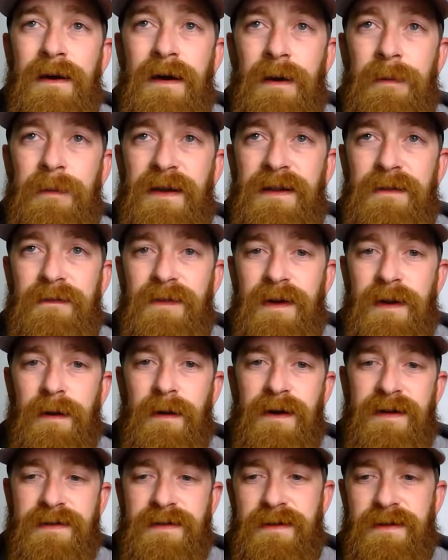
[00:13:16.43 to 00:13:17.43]
I made the video
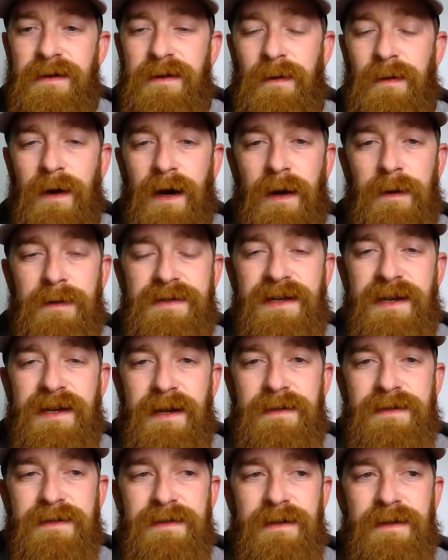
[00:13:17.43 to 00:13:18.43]
as to why I was
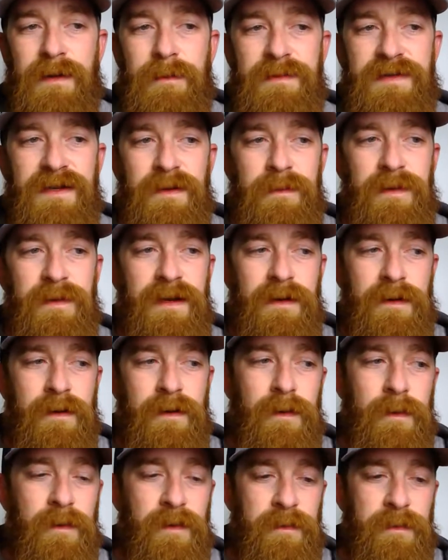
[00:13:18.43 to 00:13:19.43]
canceling MTB and
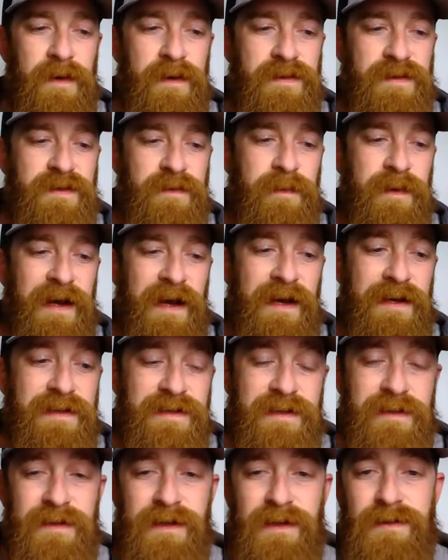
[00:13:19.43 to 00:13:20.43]
going with Monster
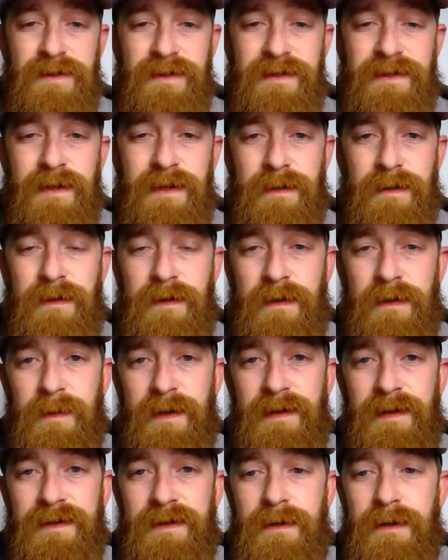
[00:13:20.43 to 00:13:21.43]
Bass, and they just now
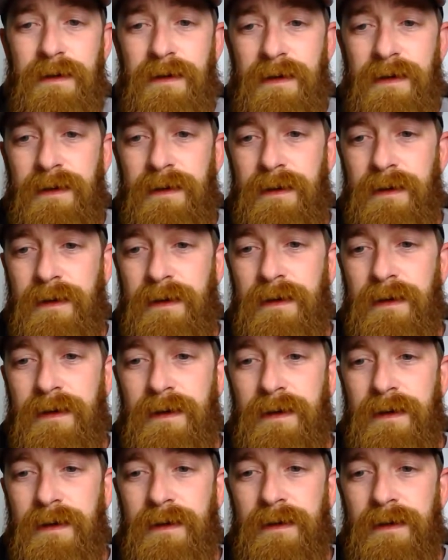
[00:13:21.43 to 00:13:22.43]
commented on it, and
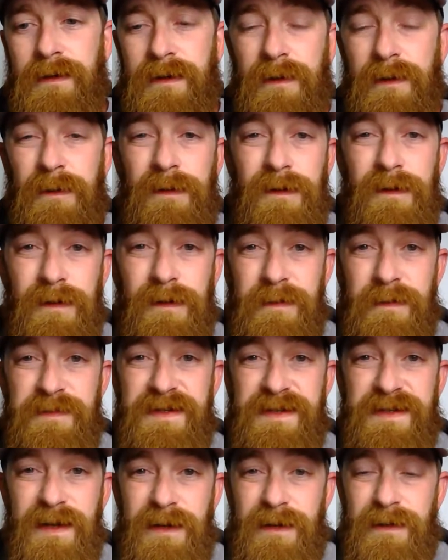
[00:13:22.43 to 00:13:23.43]
they were a little
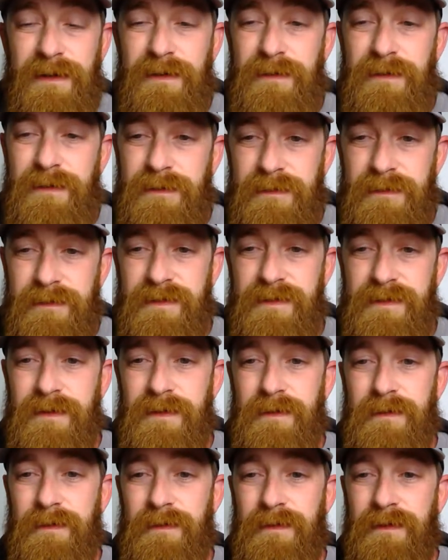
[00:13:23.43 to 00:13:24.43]
upset.
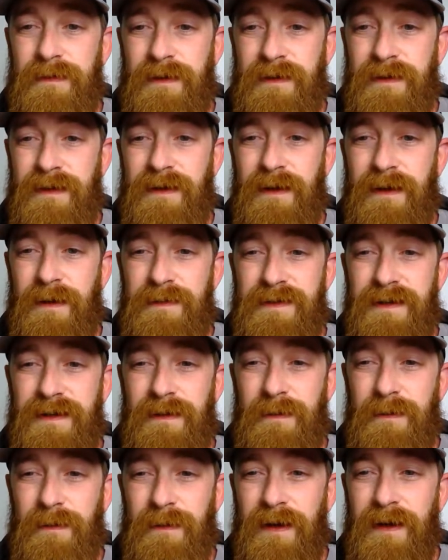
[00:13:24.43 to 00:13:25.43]
So I think I was
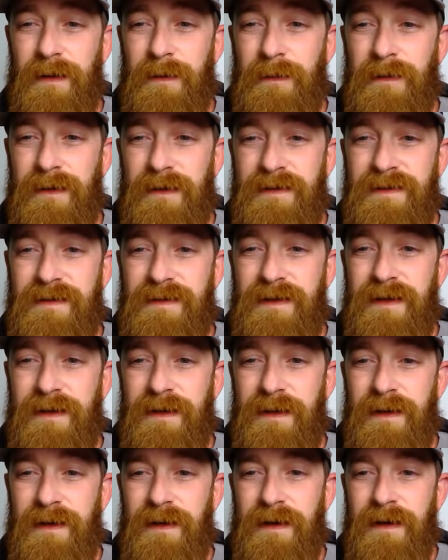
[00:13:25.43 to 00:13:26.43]
kind of right when I
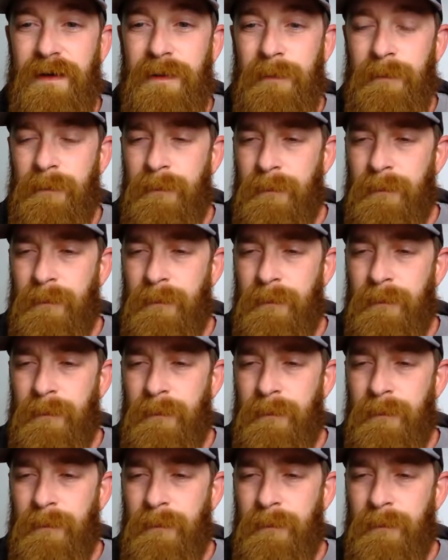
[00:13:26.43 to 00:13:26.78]
said that